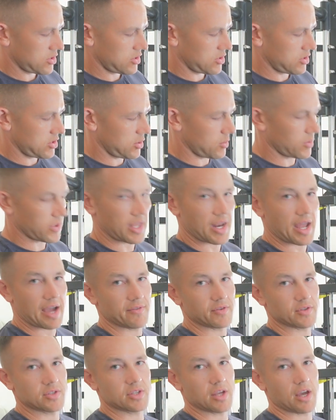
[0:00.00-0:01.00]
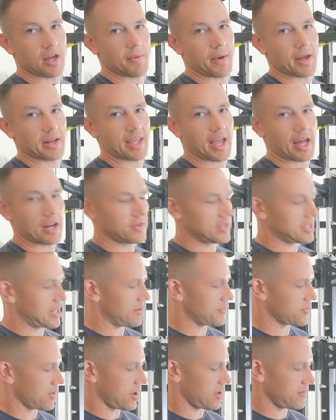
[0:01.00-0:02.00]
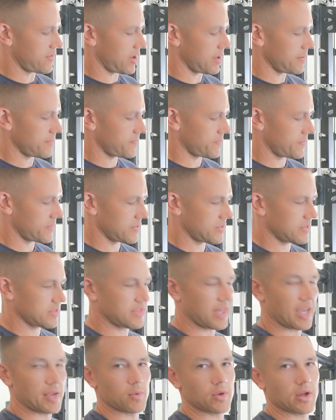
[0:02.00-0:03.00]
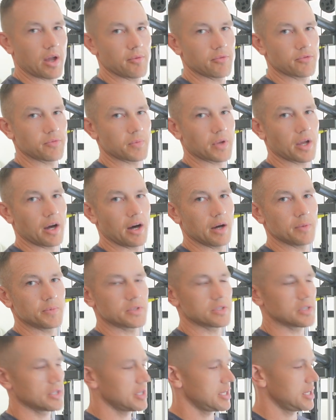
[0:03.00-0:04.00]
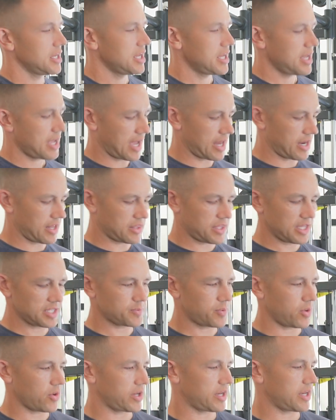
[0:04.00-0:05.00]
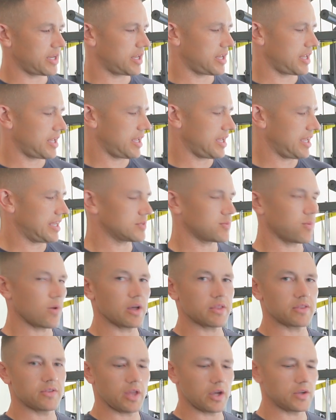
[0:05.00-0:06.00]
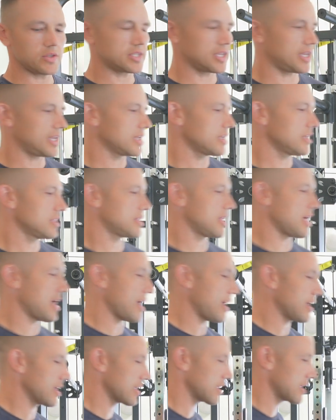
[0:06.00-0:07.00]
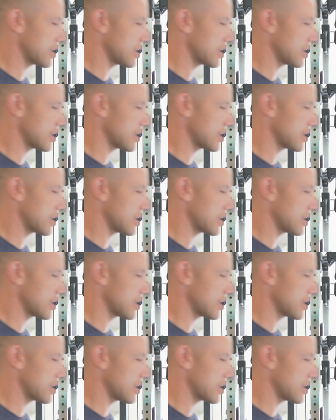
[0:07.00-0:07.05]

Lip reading: you will then have a certain amount of calories left over. They will come from carbs. And at this point, it's worth noting that